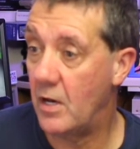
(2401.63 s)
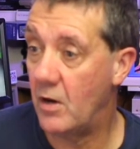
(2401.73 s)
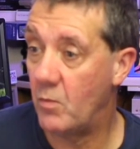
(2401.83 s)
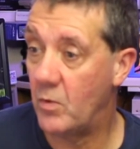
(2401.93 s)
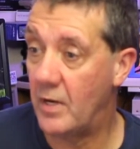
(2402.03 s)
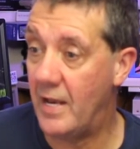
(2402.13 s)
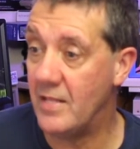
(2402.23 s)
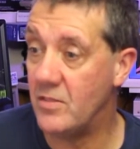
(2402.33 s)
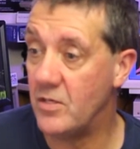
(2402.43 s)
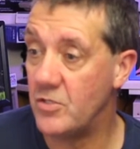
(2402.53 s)
We'll
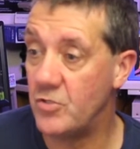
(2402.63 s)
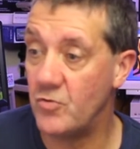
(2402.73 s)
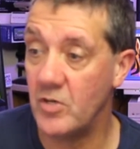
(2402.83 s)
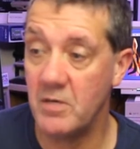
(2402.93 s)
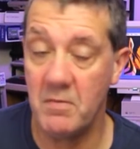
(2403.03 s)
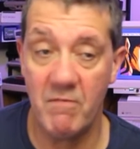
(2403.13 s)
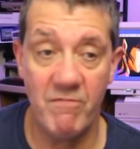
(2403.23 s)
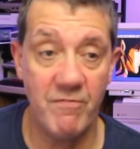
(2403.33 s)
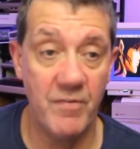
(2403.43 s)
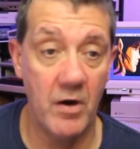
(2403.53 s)
end this stream in
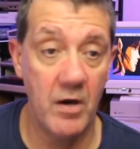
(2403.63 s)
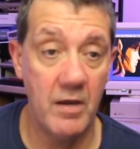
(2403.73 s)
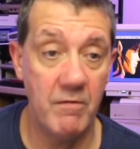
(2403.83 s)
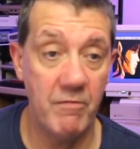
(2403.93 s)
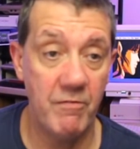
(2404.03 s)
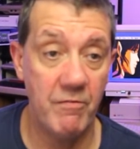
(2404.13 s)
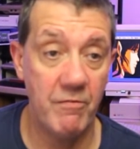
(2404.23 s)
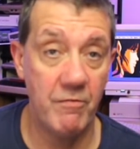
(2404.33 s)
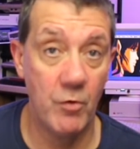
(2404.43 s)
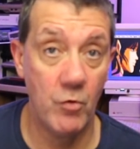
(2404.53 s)
5,
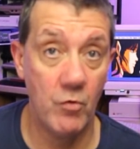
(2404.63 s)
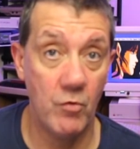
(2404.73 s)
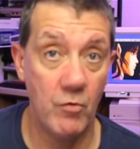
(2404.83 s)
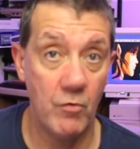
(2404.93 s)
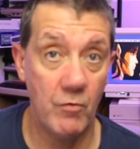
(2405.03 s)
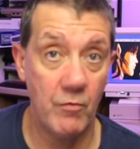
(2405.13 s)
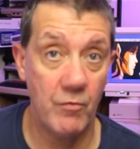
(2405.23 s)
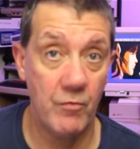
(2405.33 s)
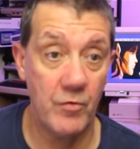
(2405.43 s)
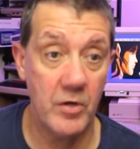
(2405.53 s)
4,
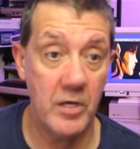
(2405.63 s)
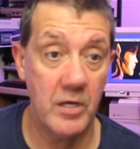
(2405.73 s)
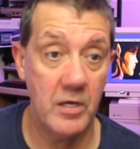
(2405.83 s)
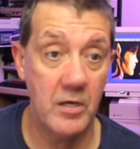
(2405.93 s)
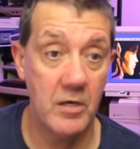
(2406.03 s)
3.